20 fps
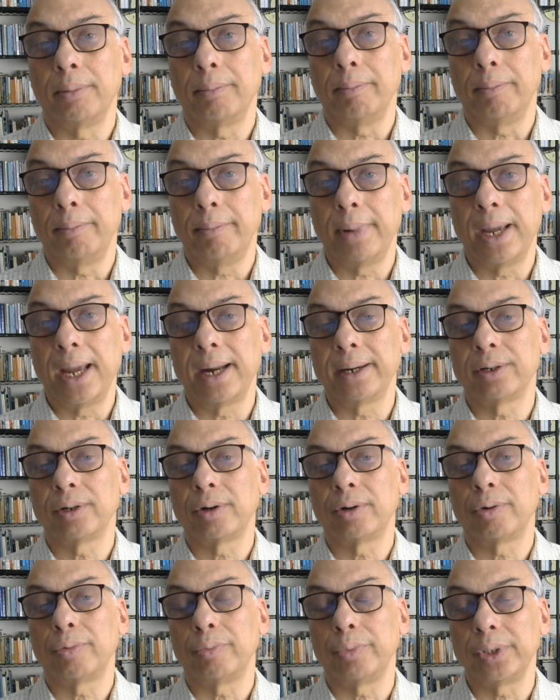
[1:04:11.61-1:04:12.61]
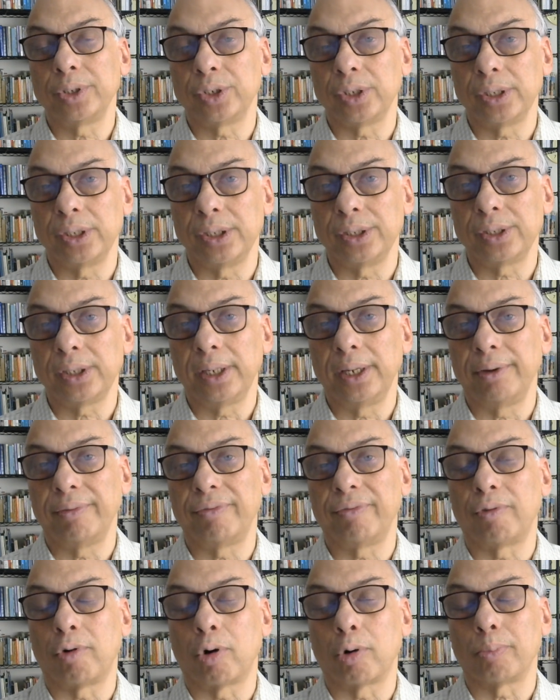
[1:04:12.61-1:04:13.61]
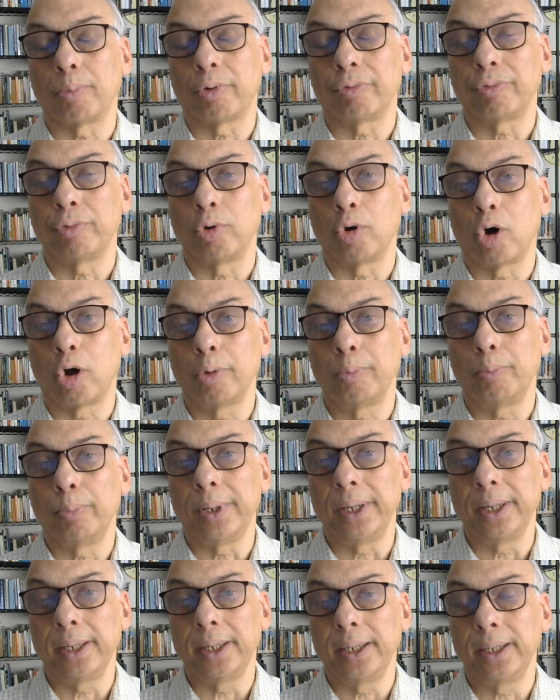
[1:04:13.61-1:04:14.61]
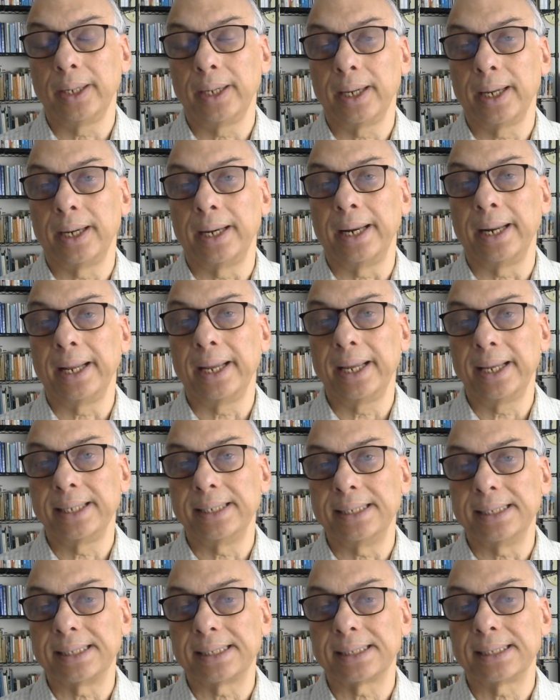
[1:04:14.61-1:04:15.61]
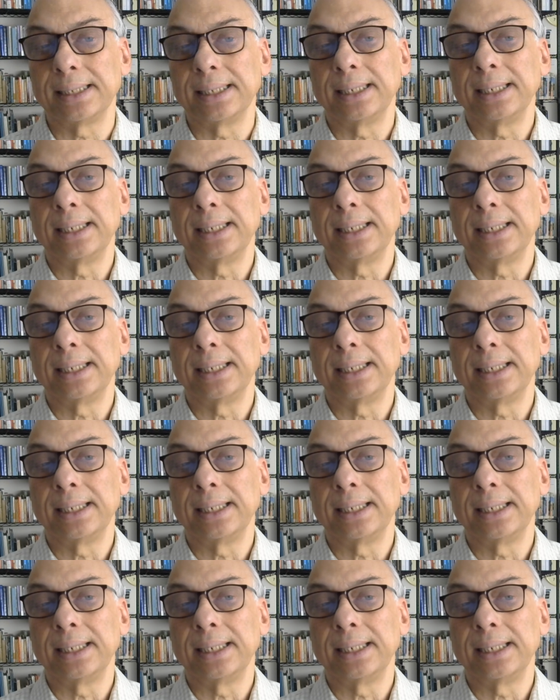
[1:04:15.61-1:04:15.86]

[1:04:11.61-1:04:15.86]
matter, which is a form of non being, and hence